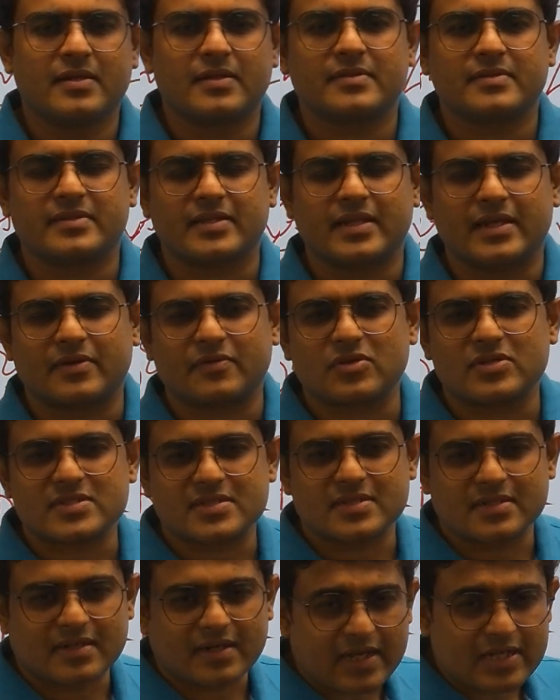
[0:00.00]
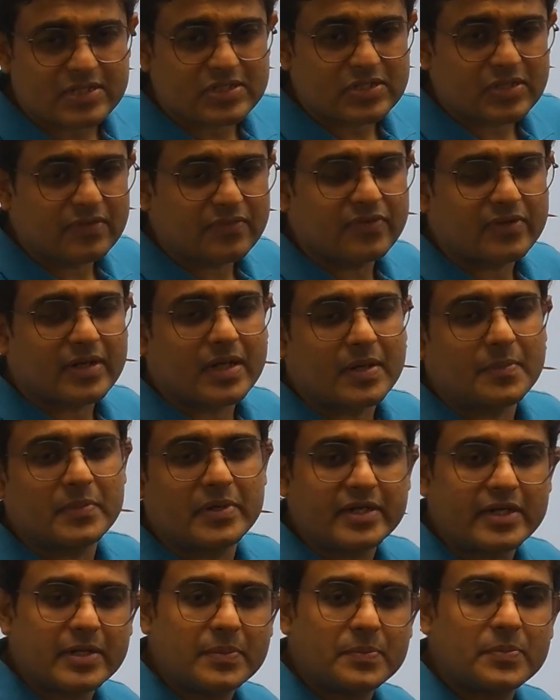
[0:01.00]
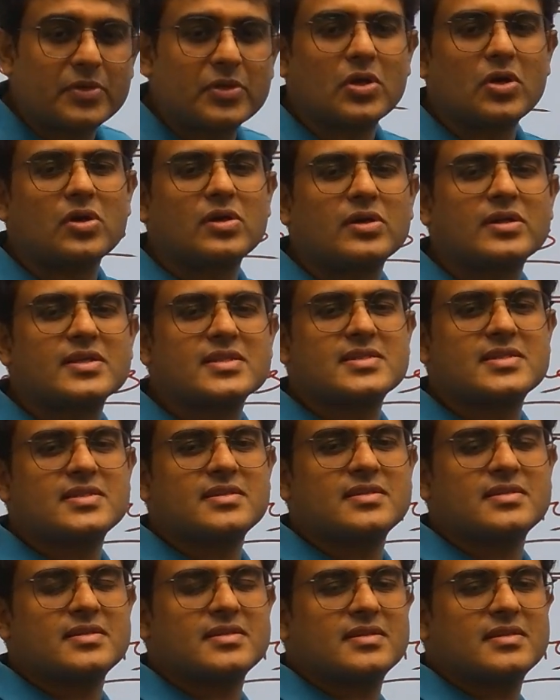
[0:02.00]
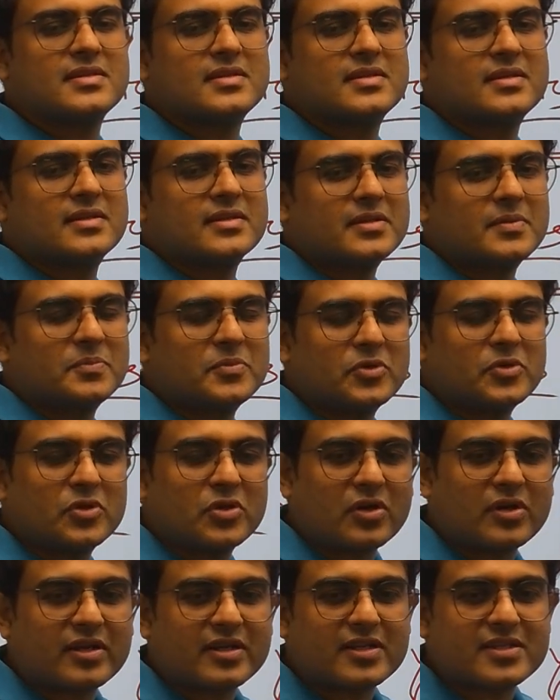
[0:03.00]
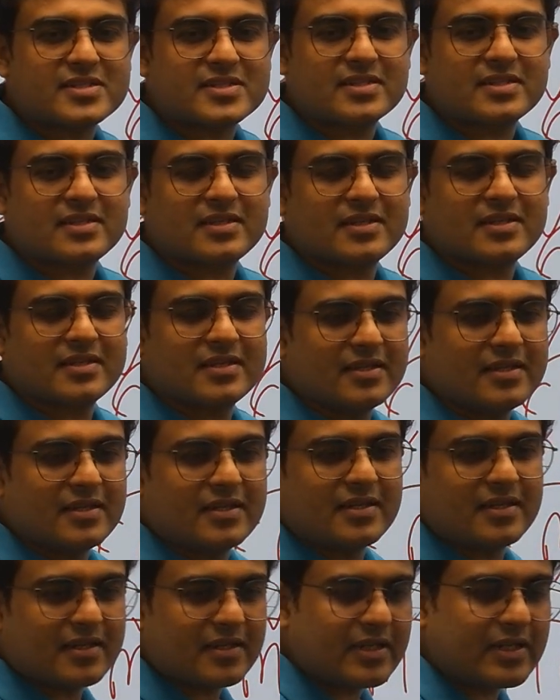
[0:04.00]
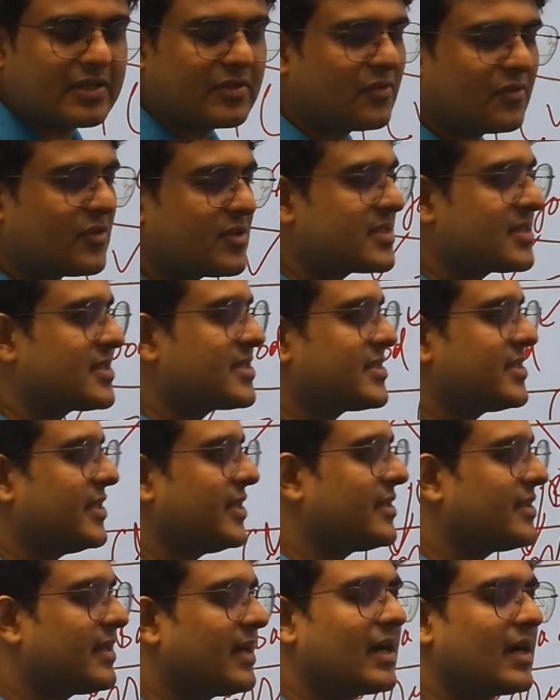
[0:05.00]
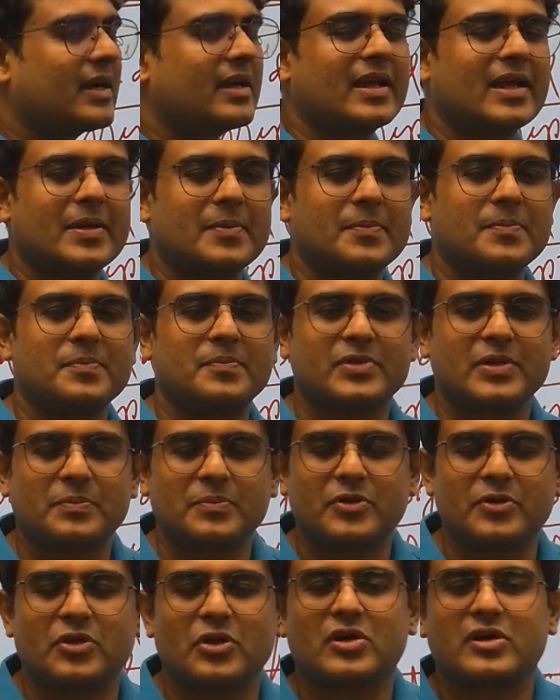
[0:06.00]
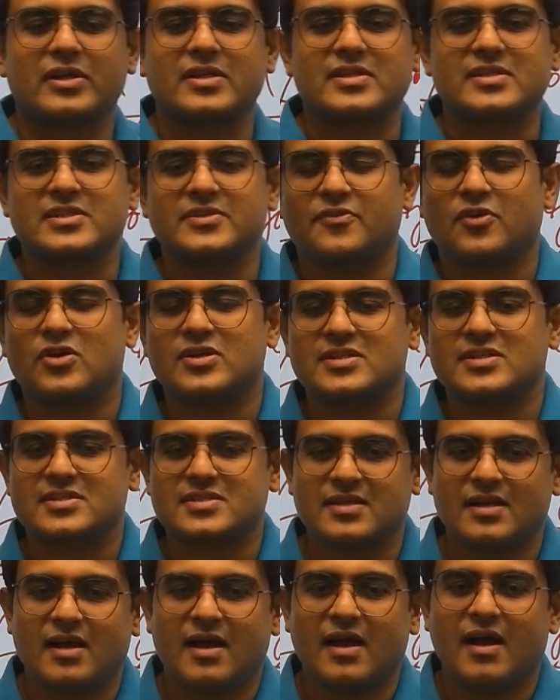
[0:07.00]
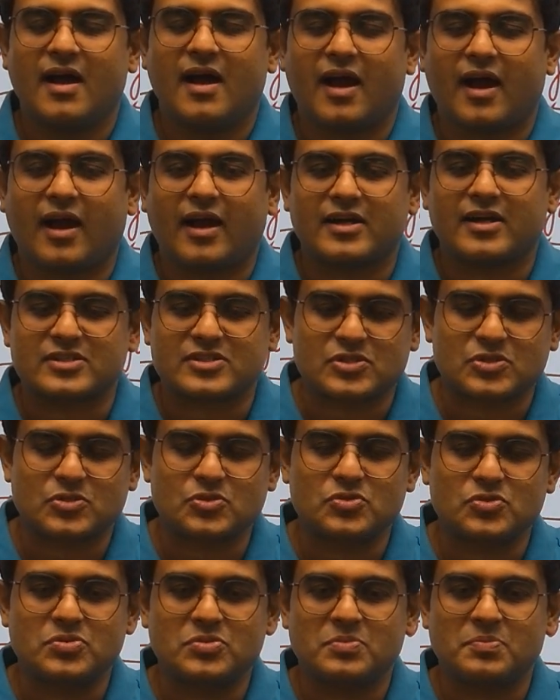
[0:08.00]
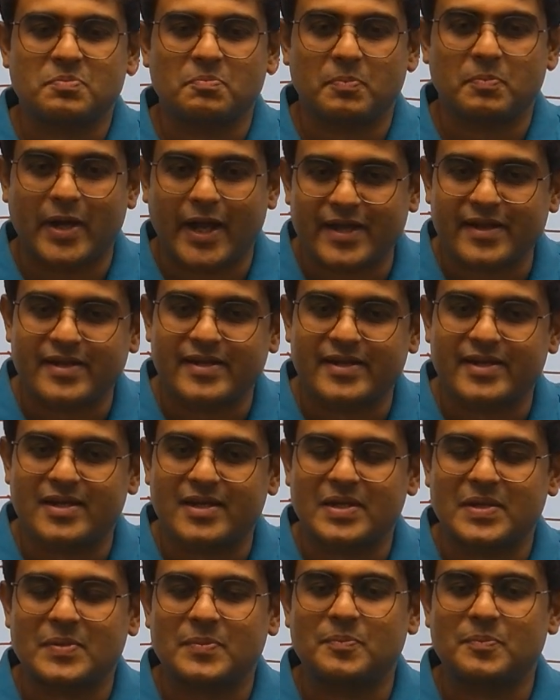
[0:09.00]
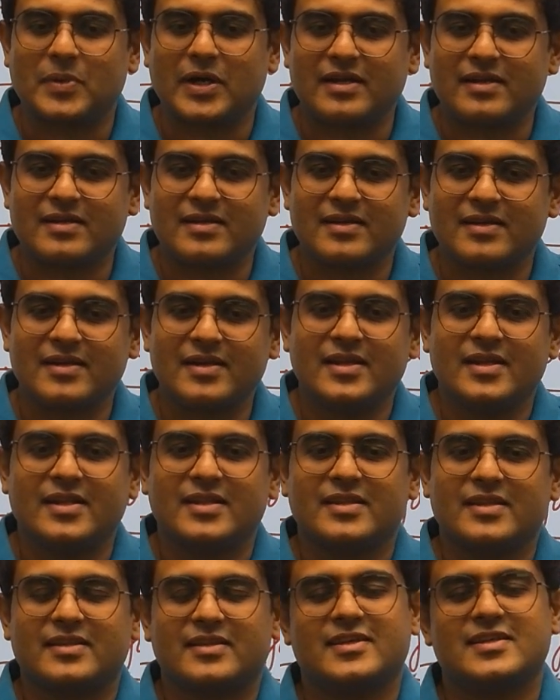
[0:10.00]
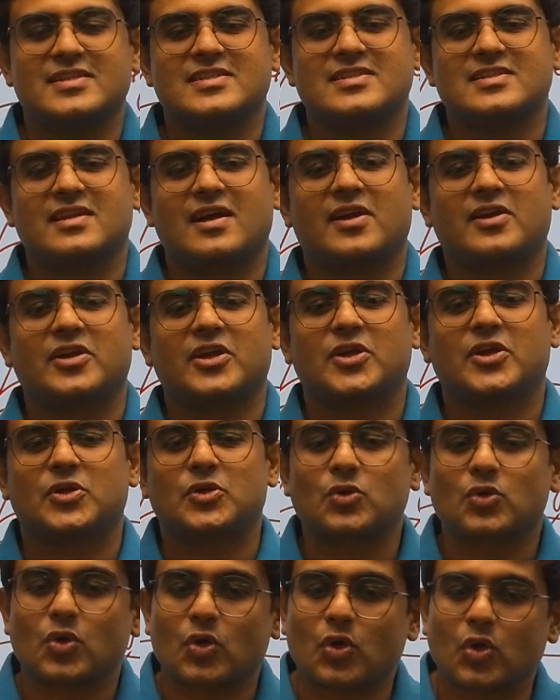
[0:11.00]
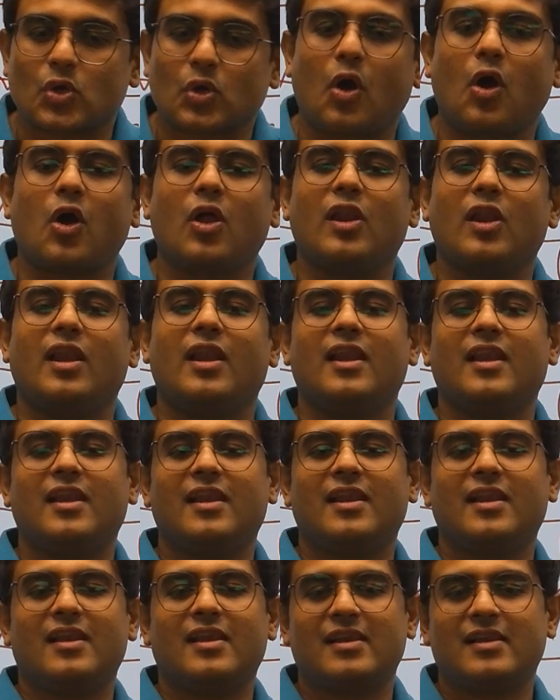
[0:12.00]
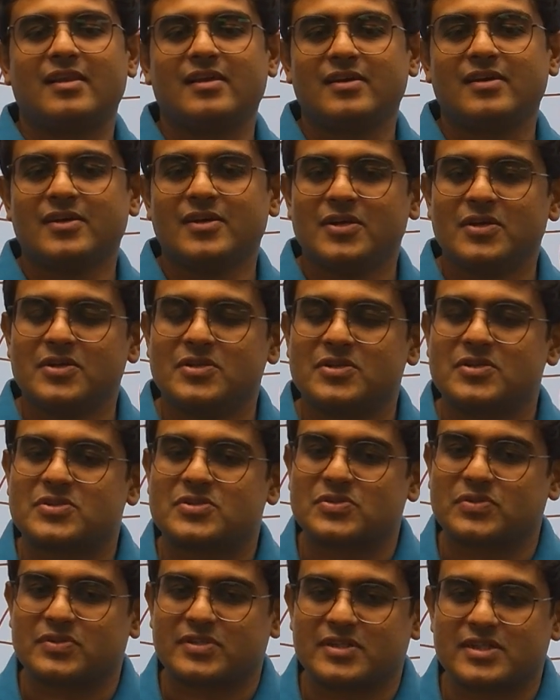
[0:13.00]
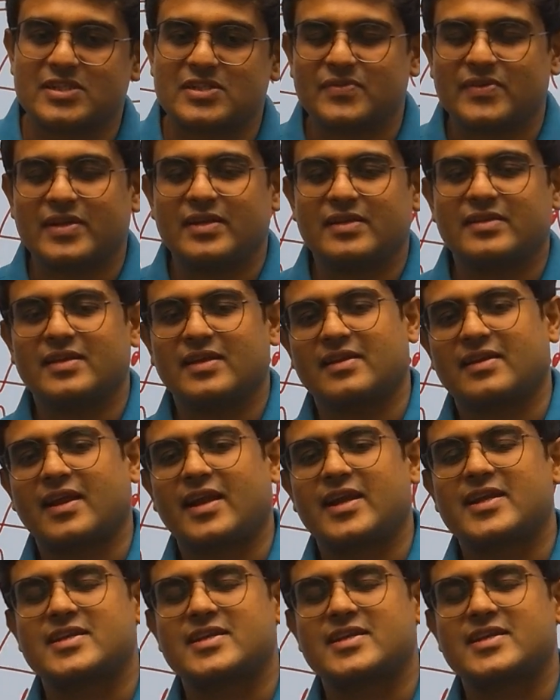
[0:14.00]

there was a rise of committed bureaucracy. The bureaucracy, it was a saying that time, the bureaucracy was asked to bend, but they started to crawl. So this way, then write